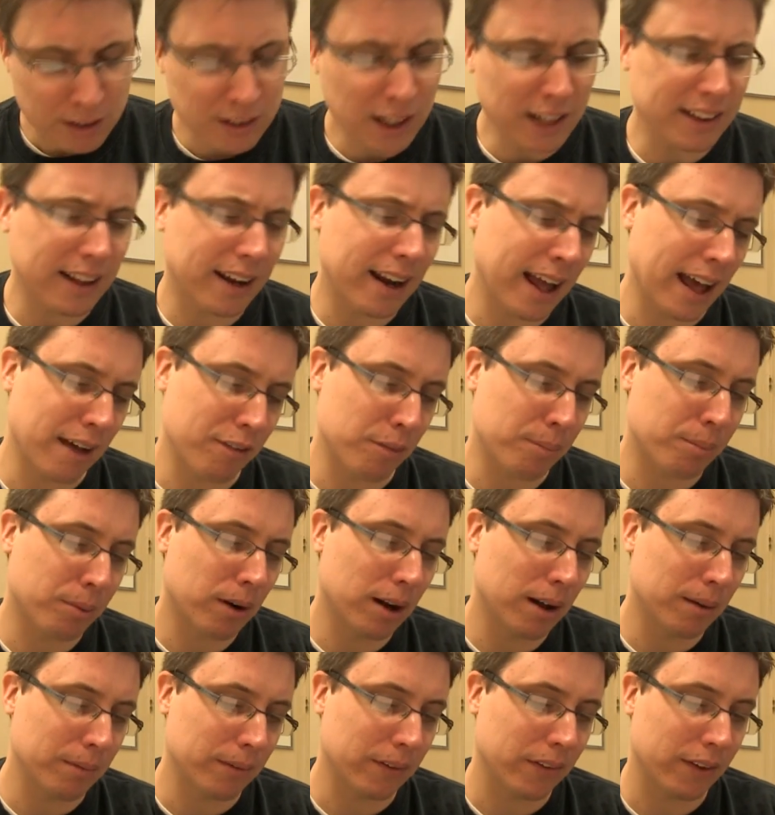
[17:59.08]
not that I have a
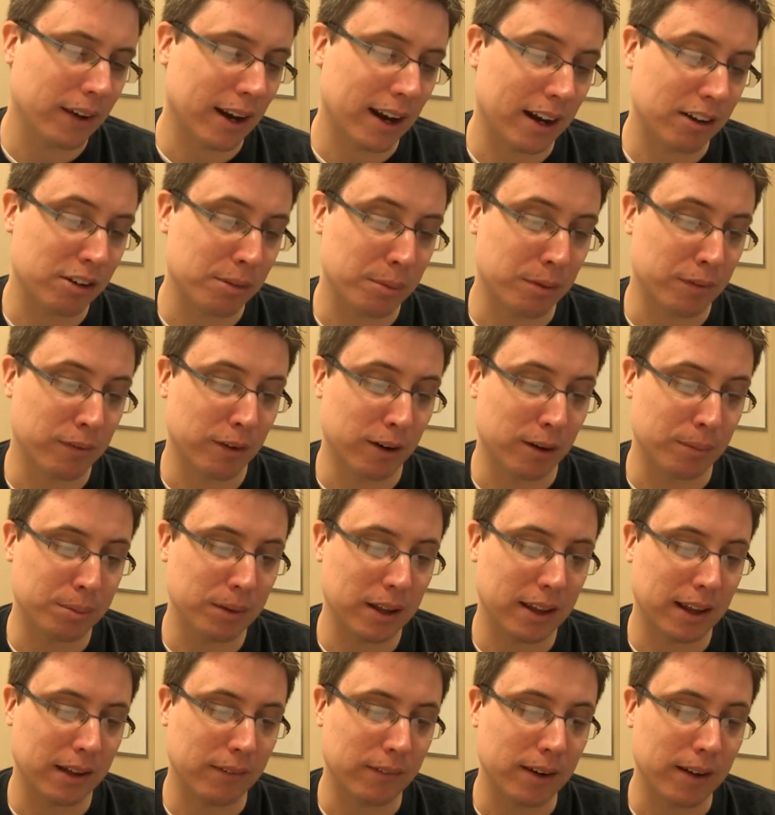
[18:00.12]
problem with it, I actually prefer to
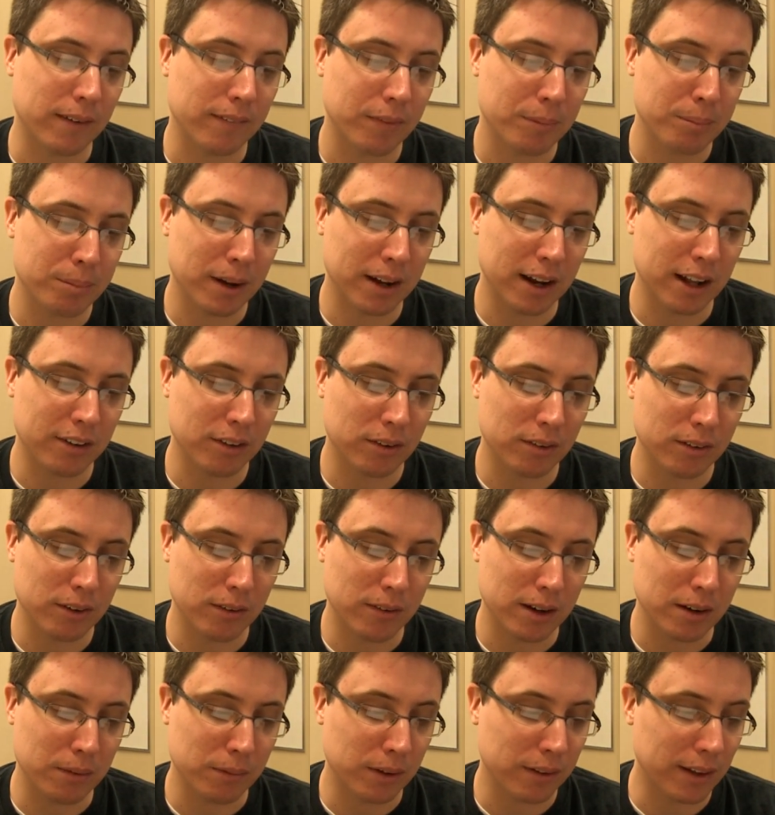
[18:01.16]
play that way, but I don't
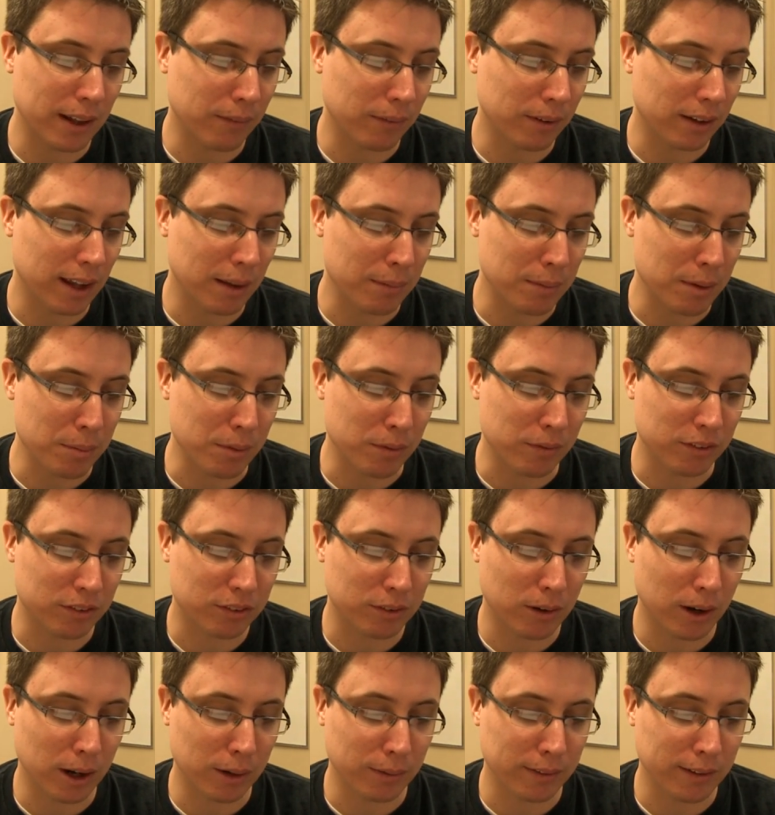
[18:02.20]
know anyone that would let me move a
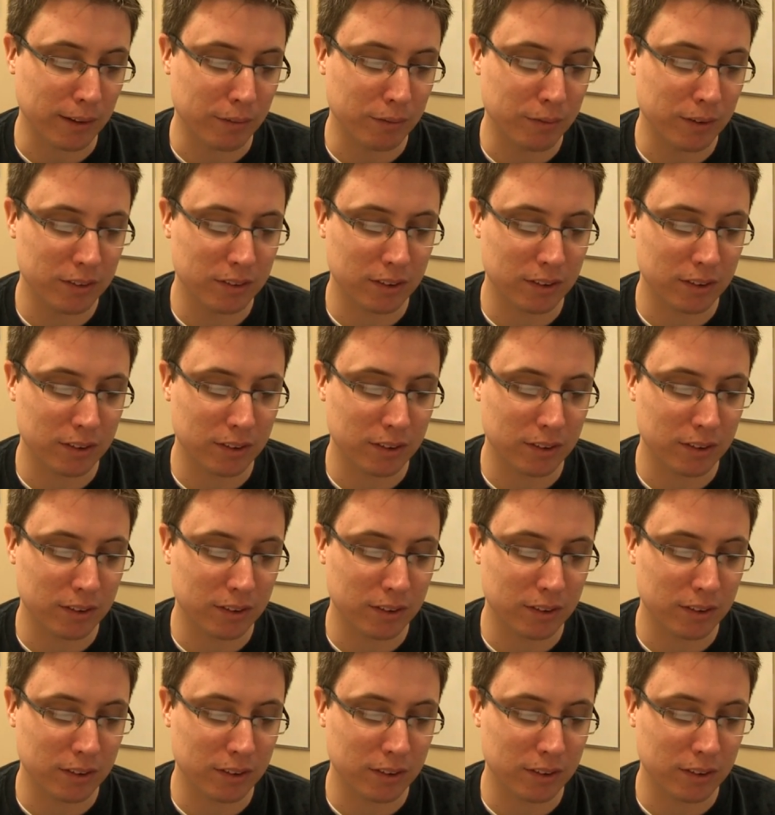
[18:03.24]
squad without